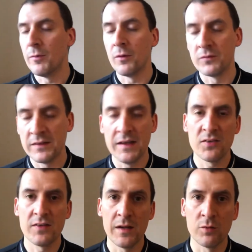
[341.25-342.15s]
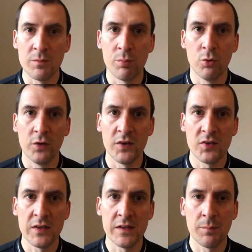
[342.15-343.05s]
But yesterday it was important that the
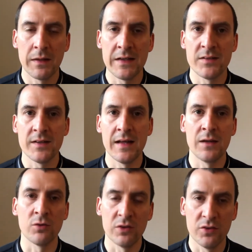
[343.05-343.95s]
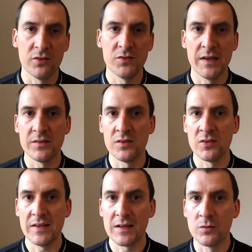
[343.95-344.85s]
senior players did that. There was lots of changes.
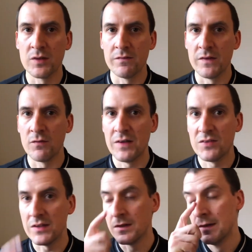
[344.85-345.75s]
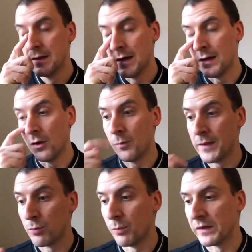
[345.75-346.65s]
Saka was giving the rest a lot of
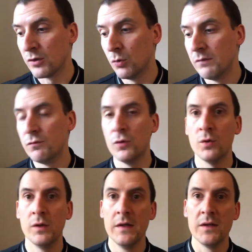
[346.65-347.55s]
people have been calling for.